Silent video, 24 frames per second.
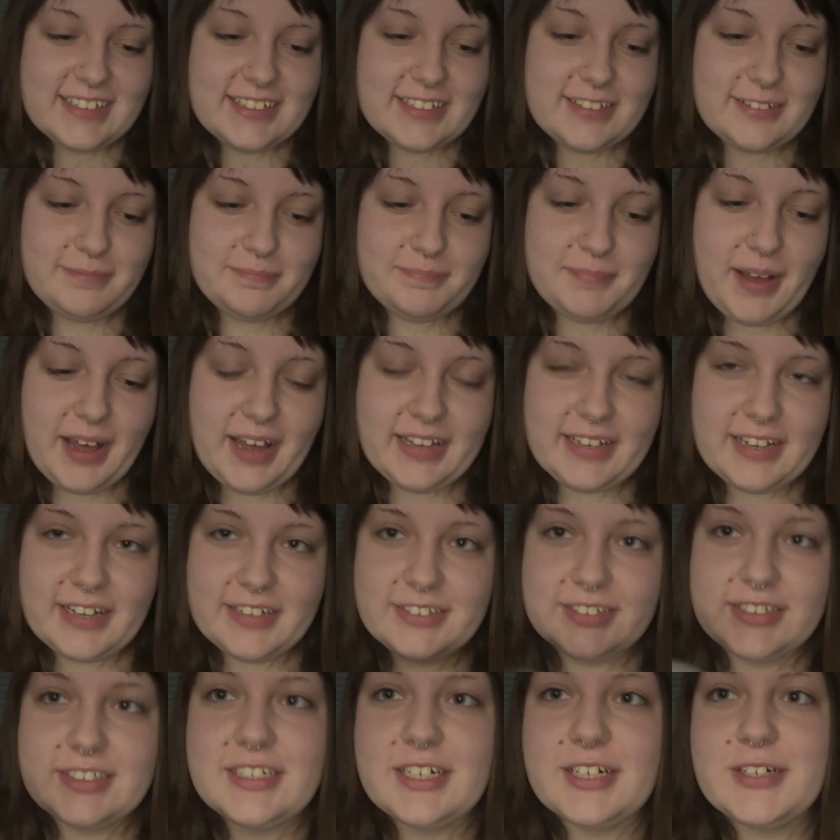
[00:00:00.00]
my
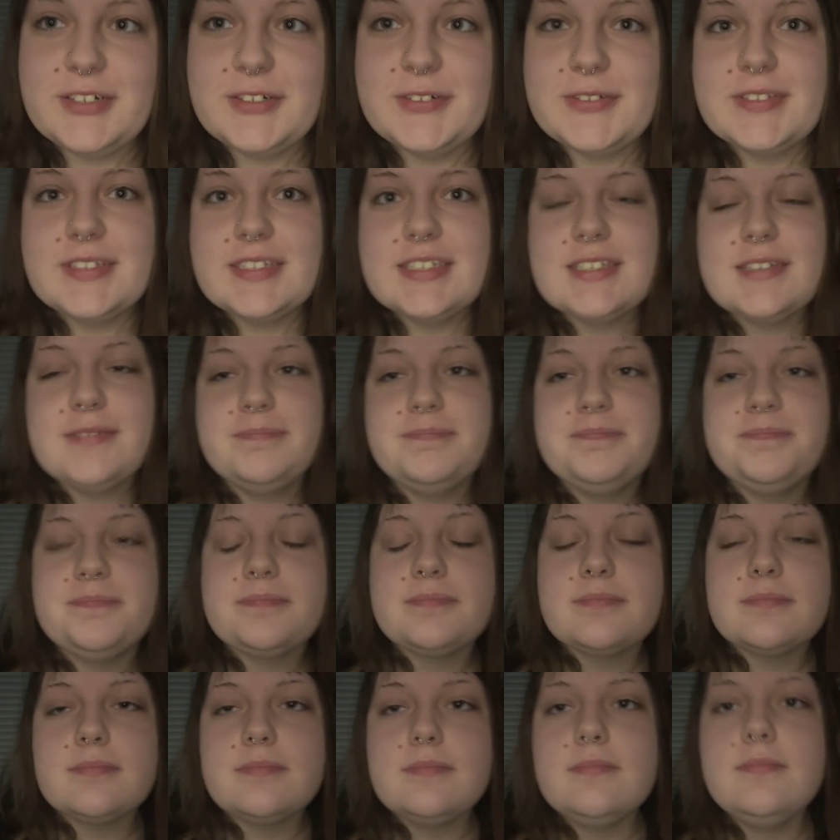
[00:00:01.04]
undertones
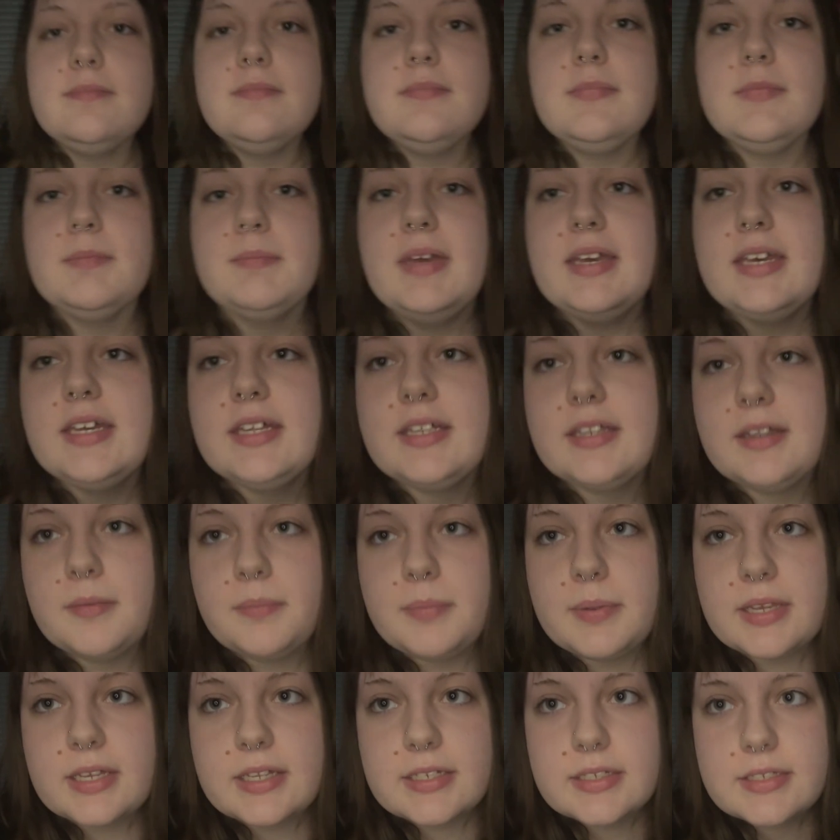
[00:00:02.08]
make it a
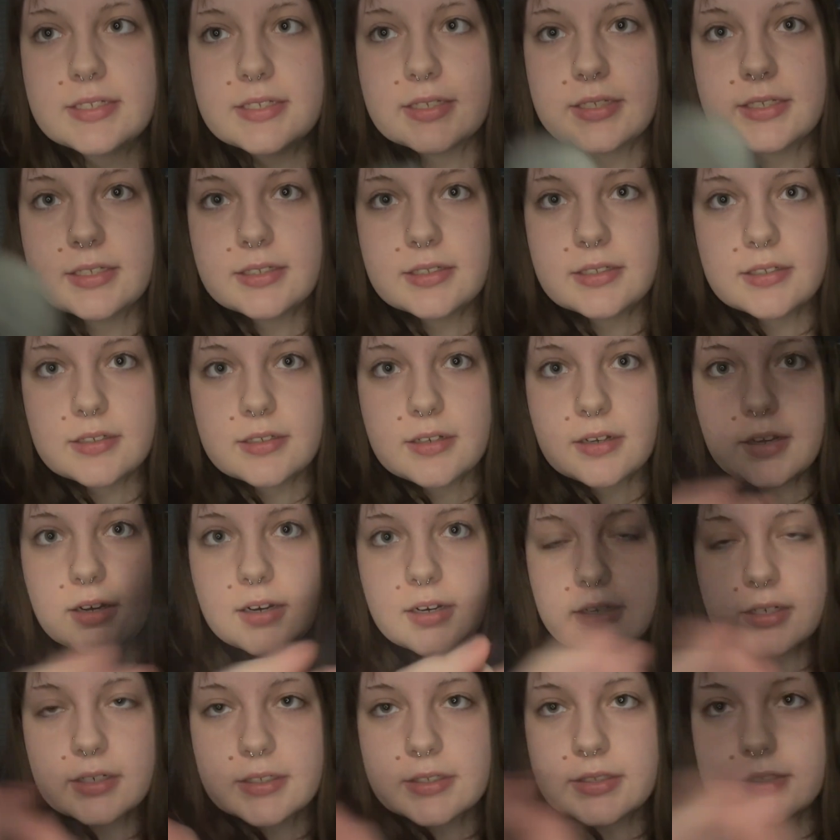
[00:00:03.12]
bit
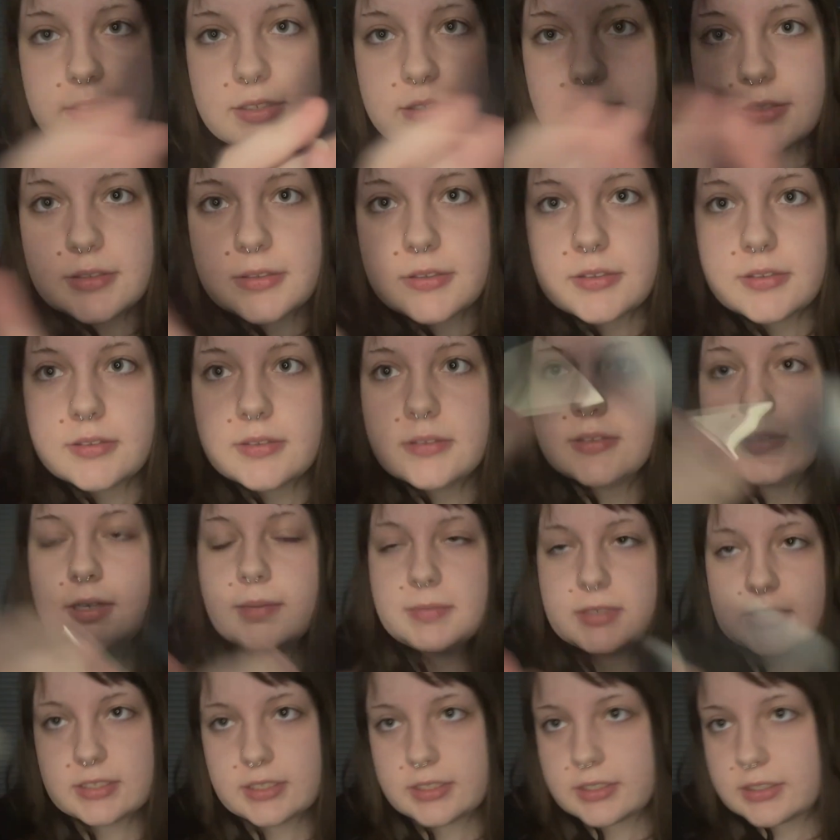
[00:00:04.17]
hard to, I'm
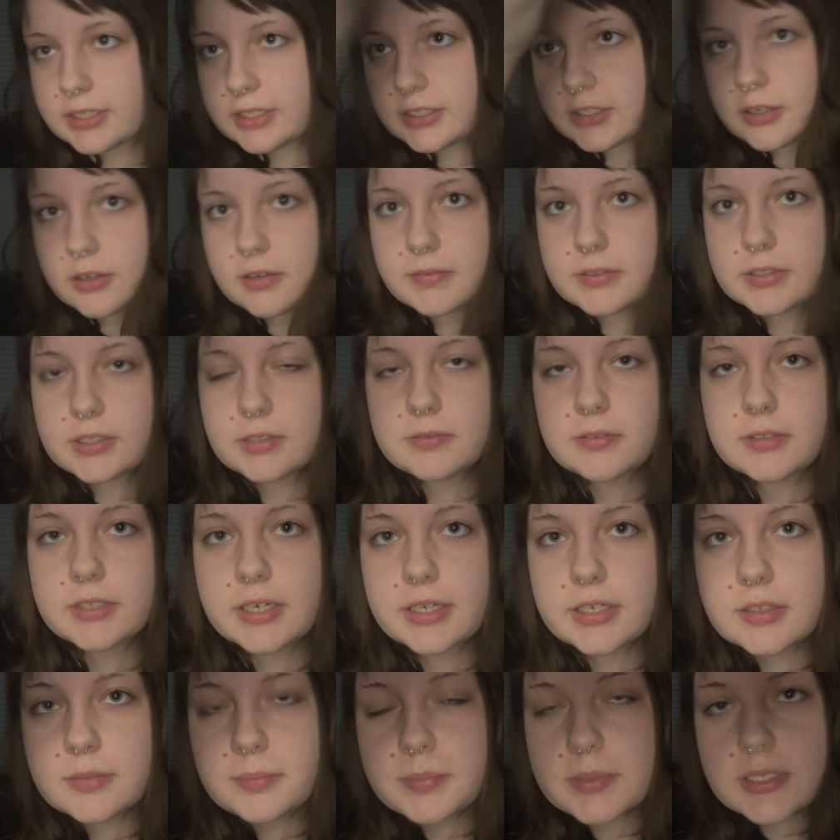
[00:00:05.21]
just gonna like go over your forehead a
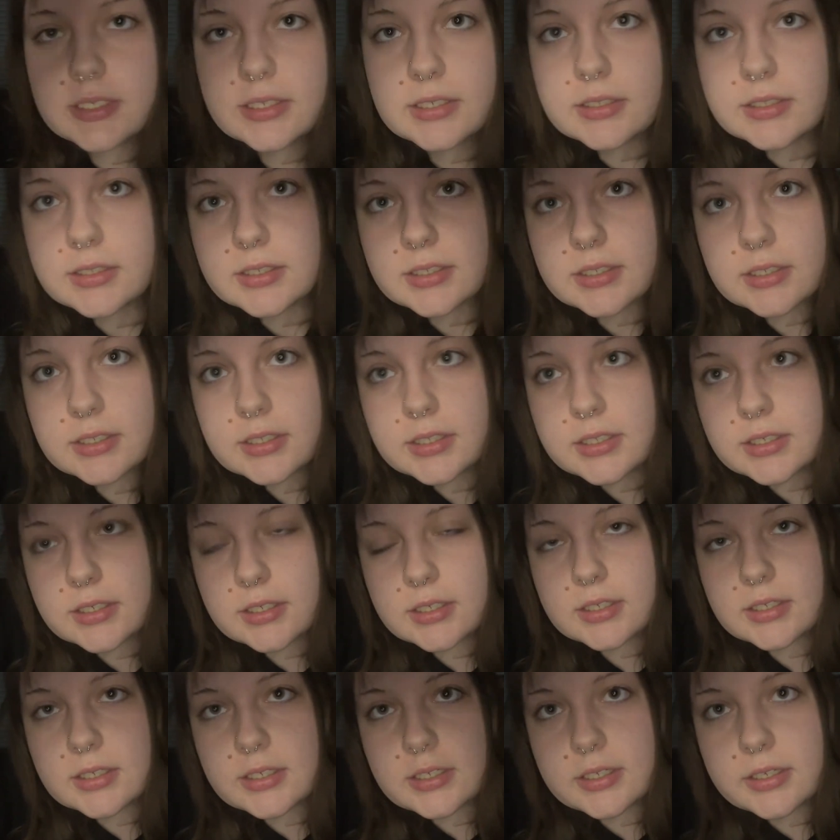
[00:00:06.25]
bit.
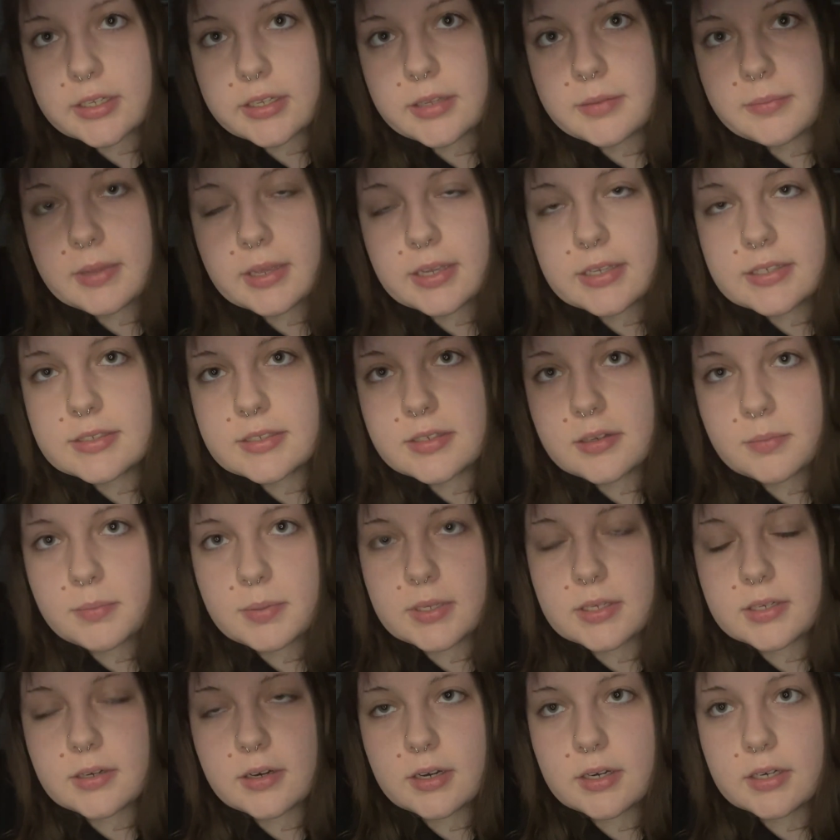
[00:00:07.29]
It makes it a bit
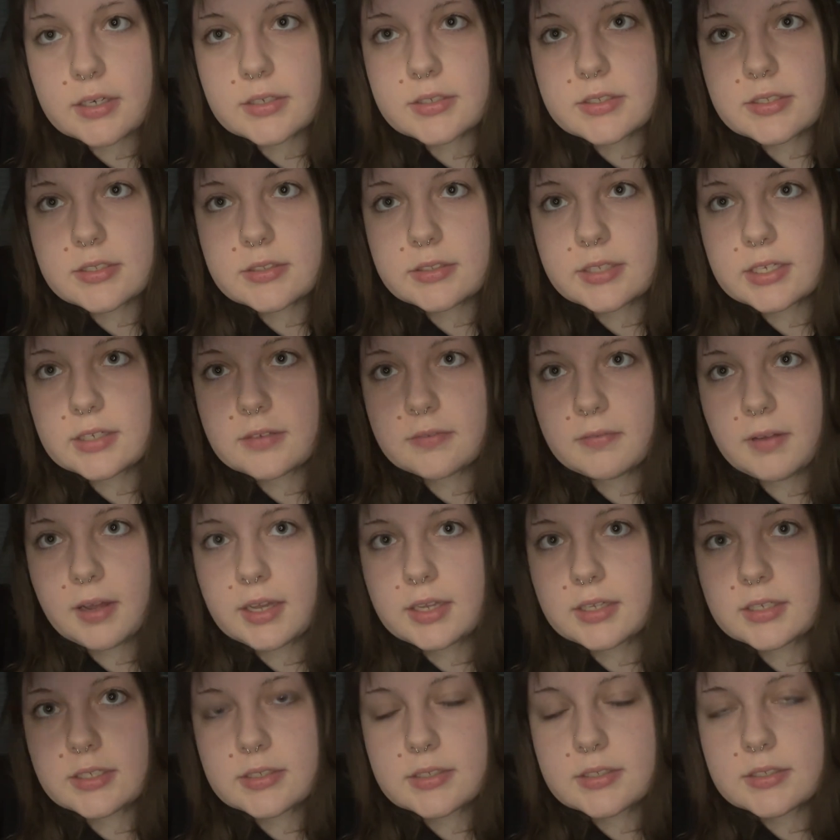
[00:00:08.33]
hard to like
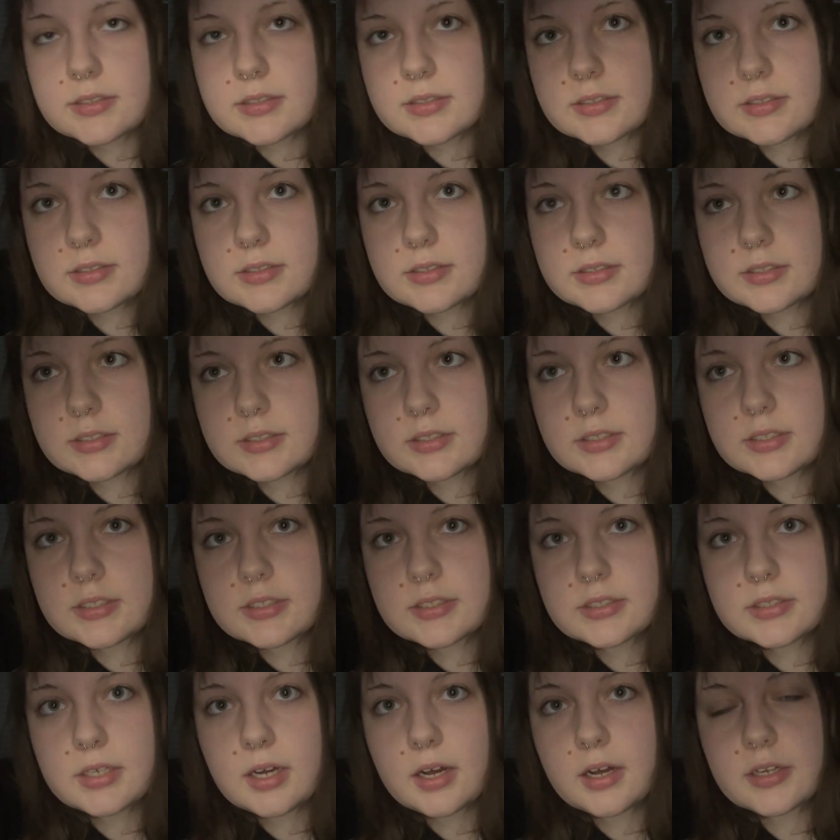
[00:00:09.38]
find good
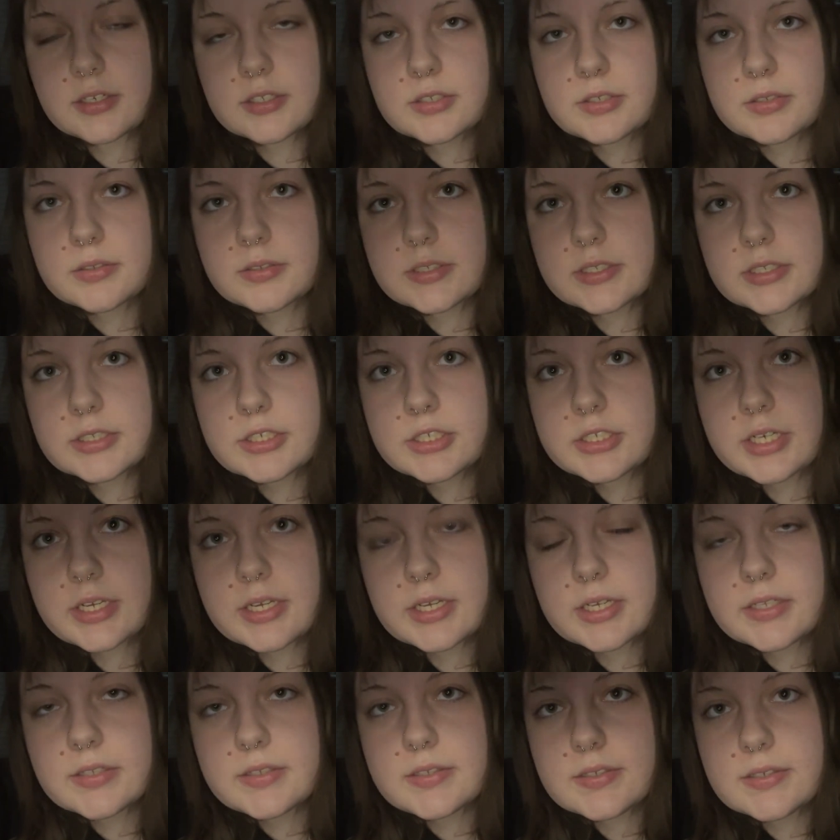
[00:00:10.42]
contour
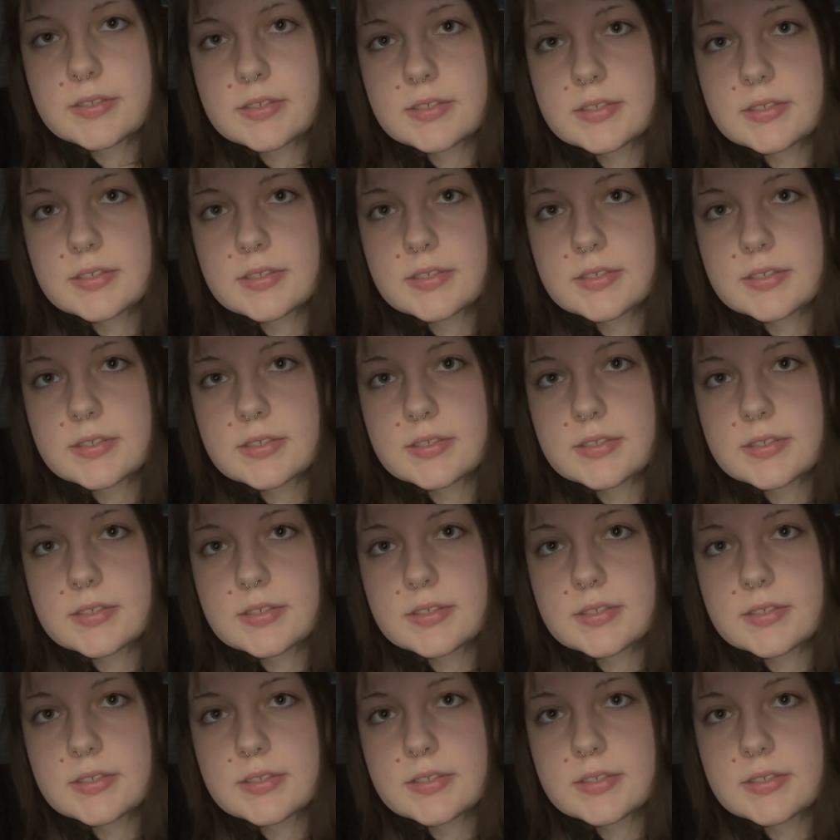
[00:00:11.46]
shades.